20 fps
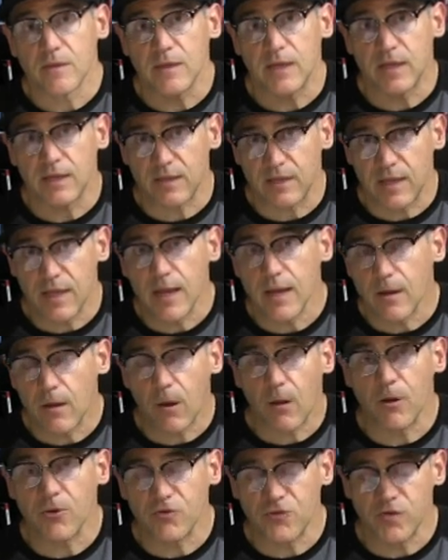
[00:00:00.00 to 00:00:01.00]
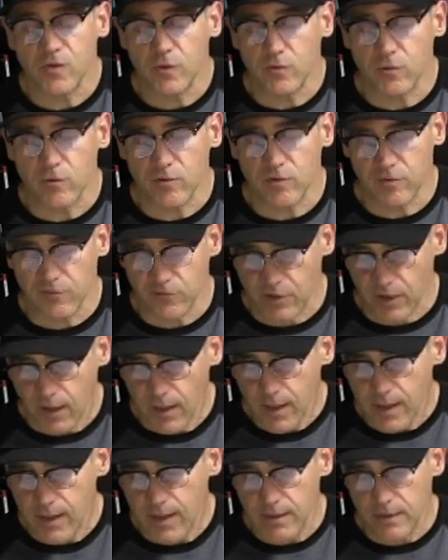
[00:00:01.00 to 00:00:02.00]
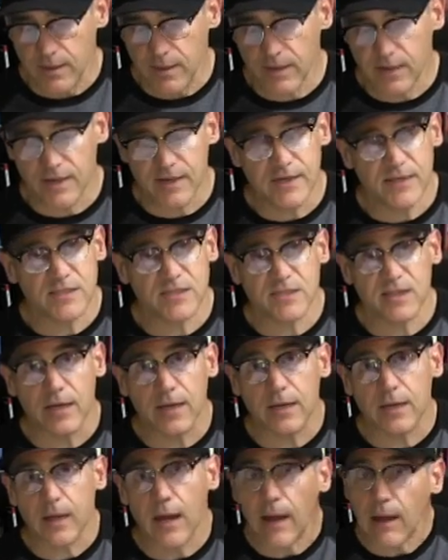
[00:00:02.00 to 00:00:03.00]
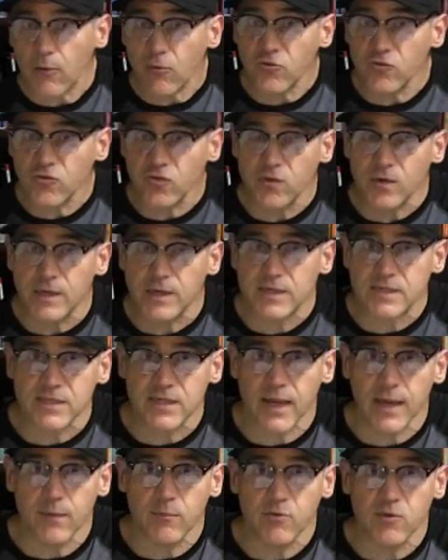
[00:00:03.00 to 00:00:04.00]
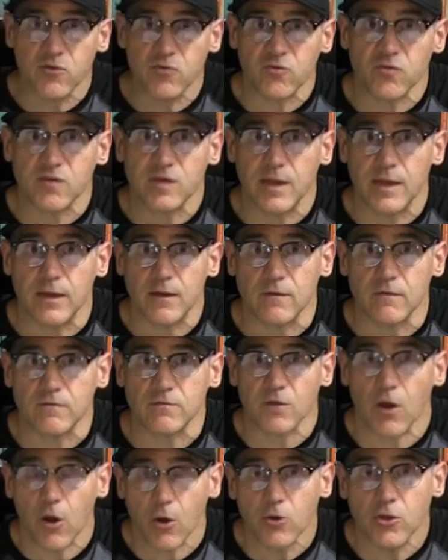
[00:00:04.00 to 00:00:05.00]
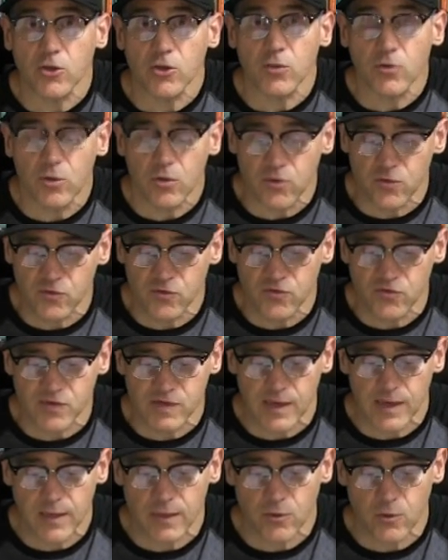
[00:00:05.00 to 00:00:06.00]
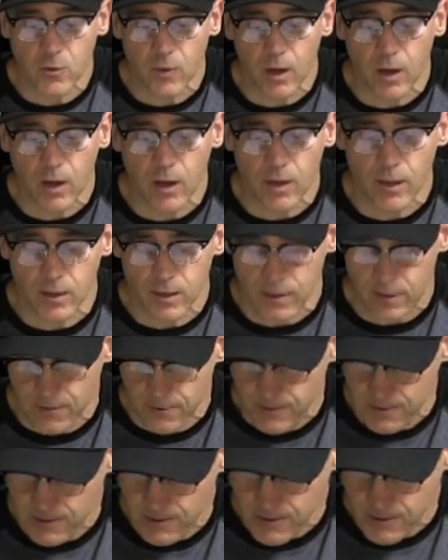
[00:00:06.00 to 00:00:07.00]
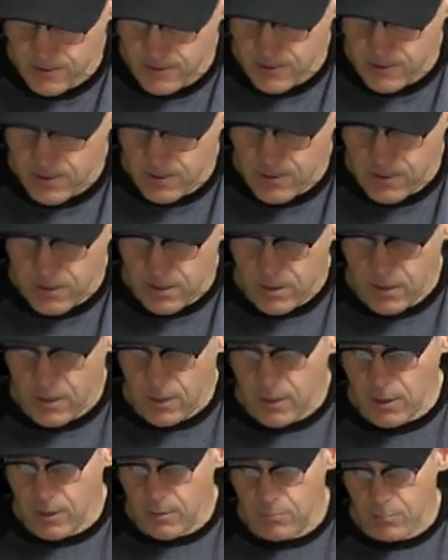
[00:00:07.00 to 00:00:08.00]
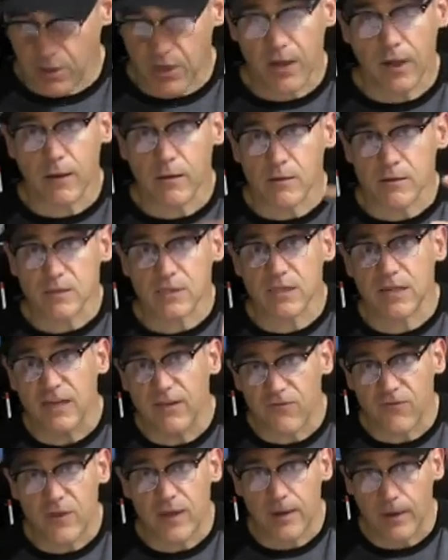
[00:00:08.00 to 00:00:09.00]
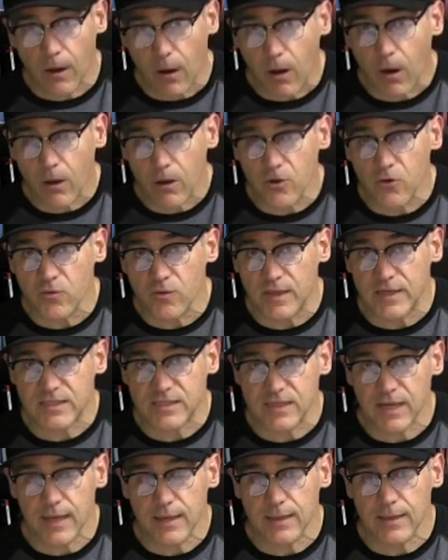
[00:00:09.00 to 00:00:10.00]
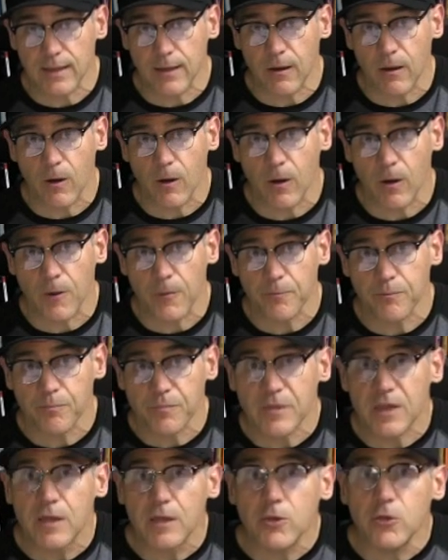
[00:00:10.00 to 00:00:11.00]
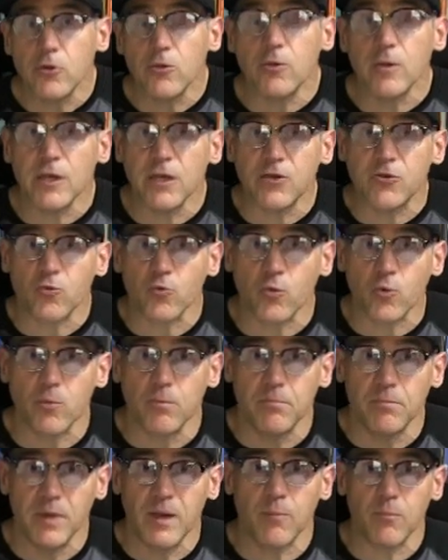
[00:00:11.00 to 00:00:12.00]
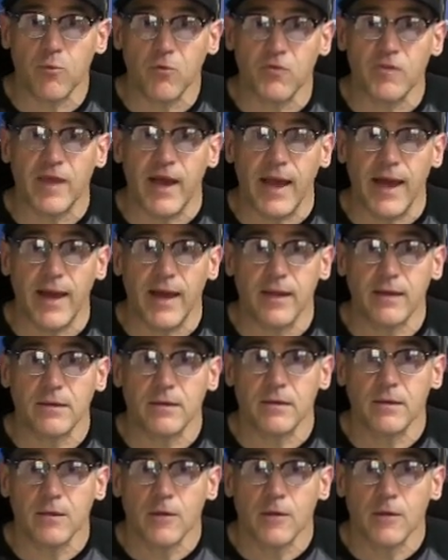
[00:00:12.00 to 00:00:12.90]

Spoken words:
that they are children of God. And he's saying, I want you to examine yourselves. Are you who you say you are? Because if they are who they say they are, you need to remember that.